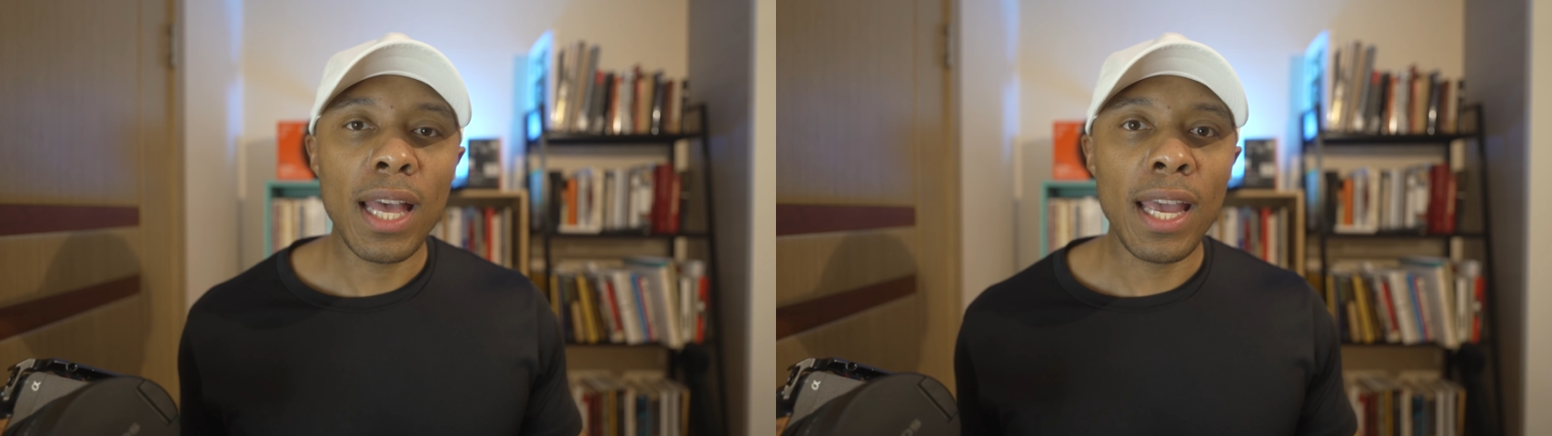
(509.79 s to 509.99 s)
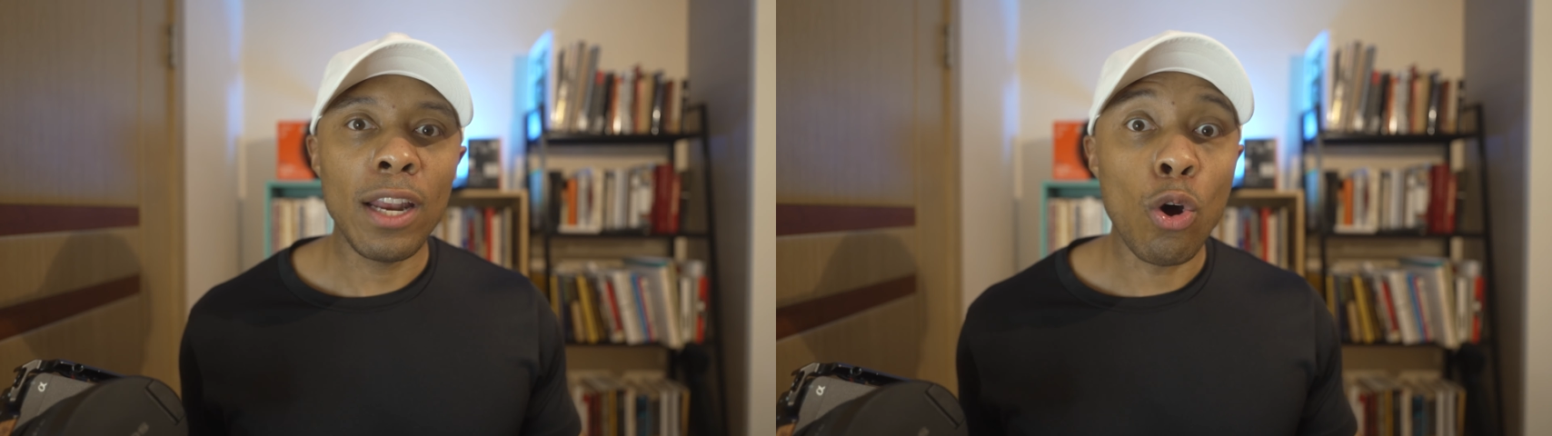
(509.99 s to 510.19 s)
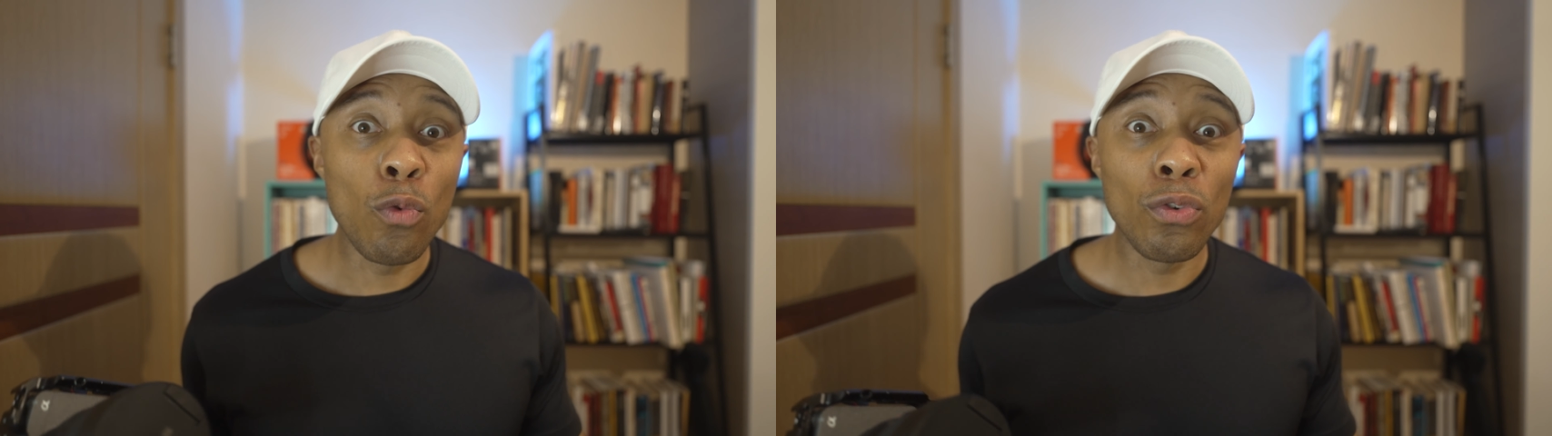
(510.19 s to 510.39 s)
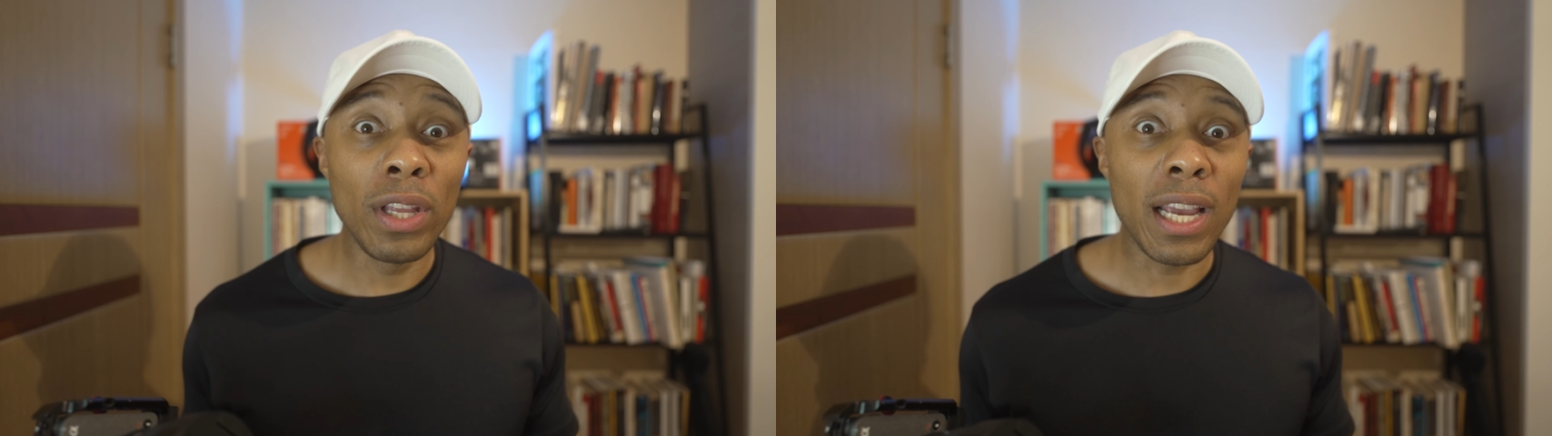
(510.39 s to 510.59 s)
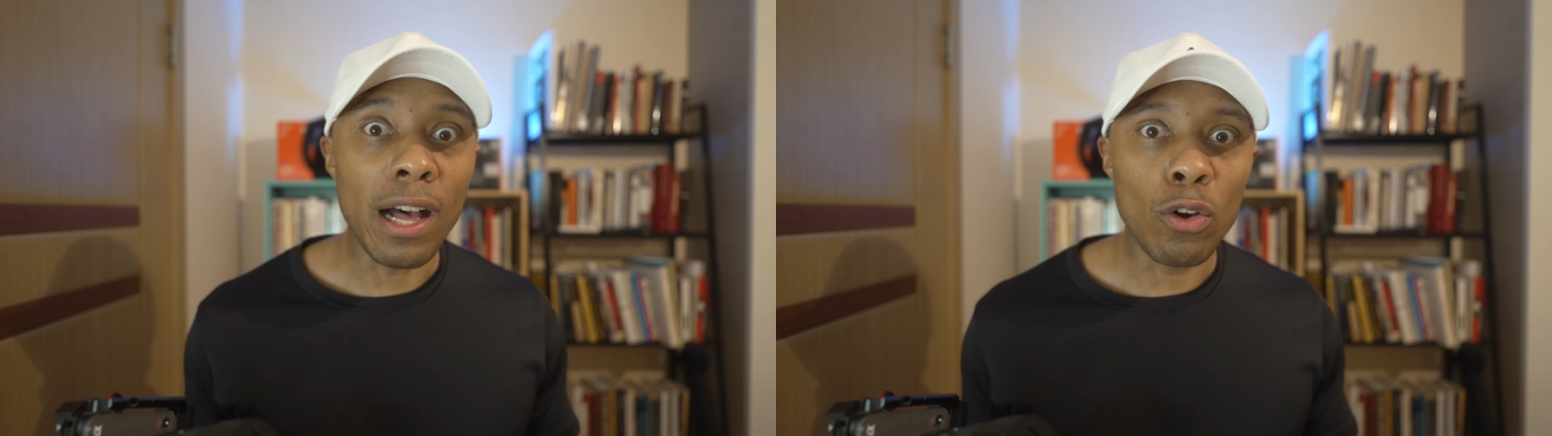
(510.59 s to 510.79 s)
and
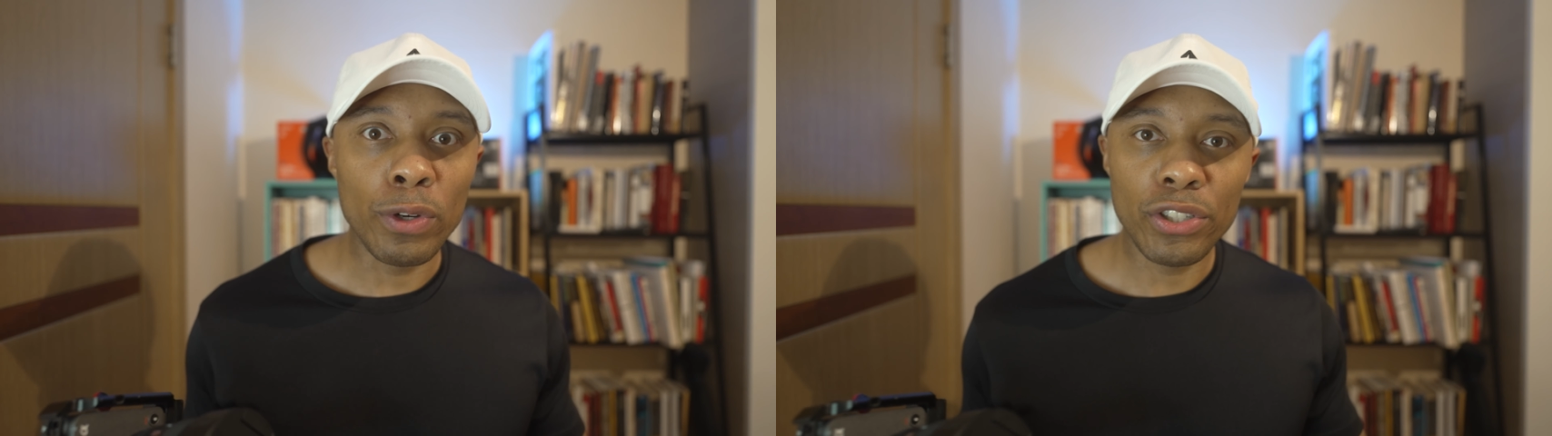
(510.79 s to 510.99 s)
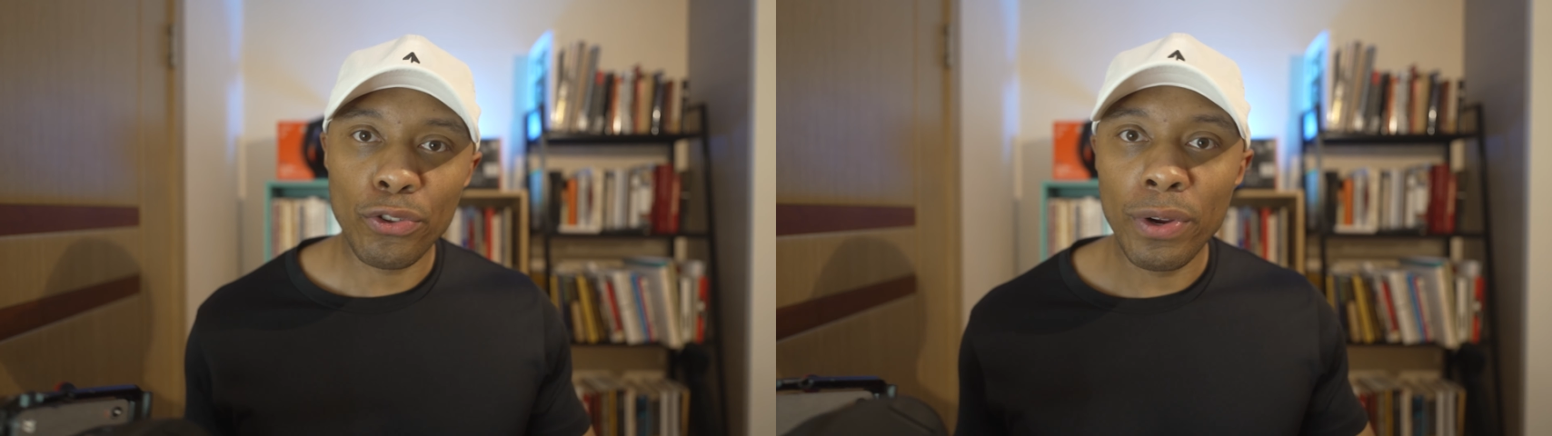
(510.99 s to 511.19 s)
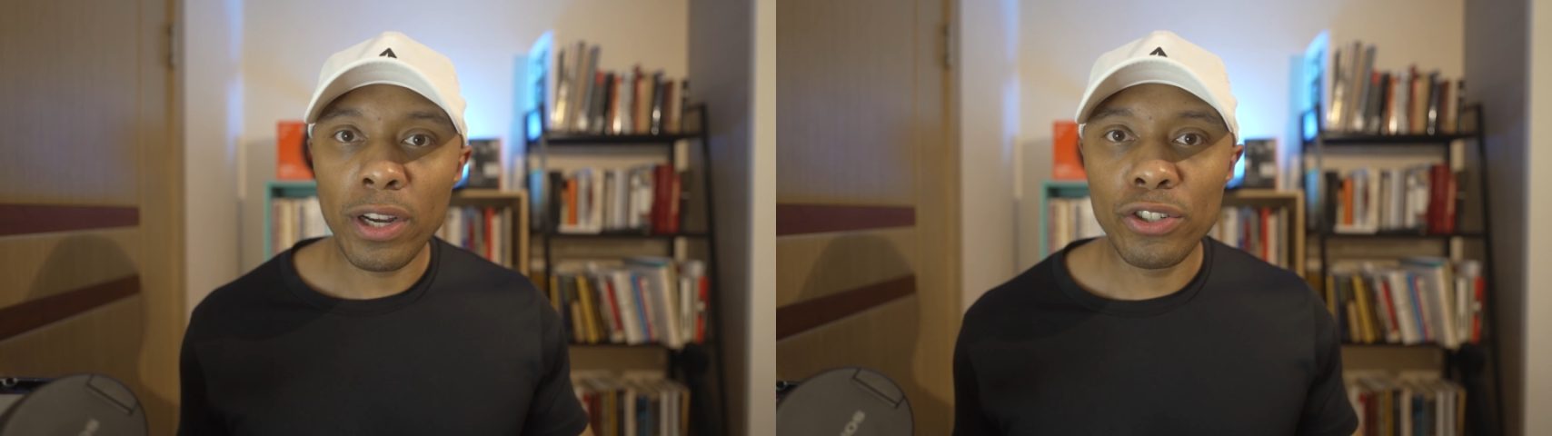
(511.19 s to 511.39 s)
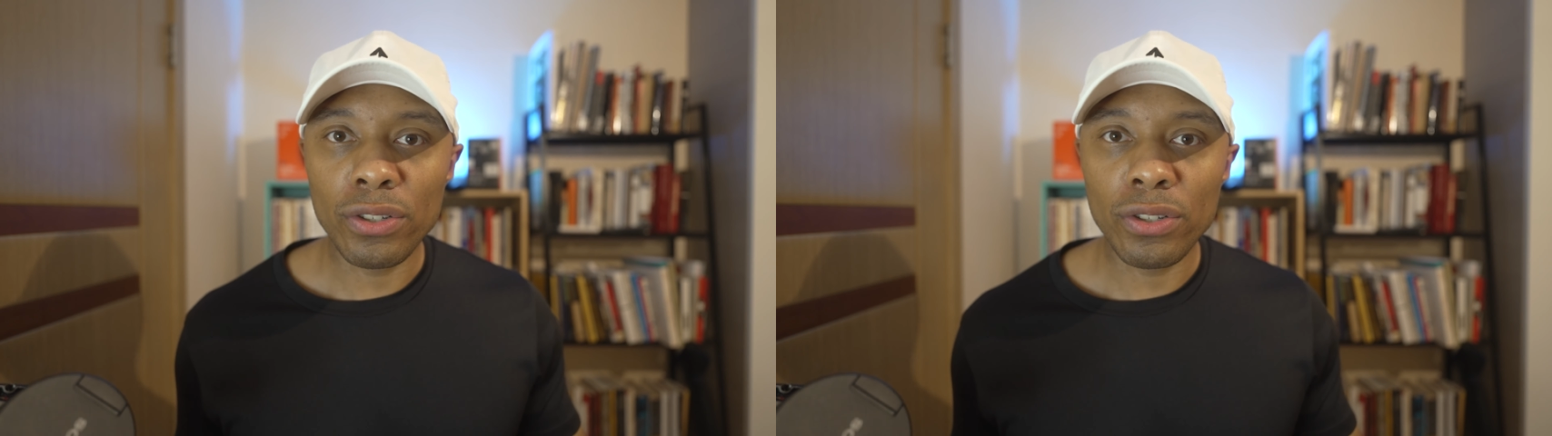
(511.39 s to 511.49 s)
hopefully I'll reach 300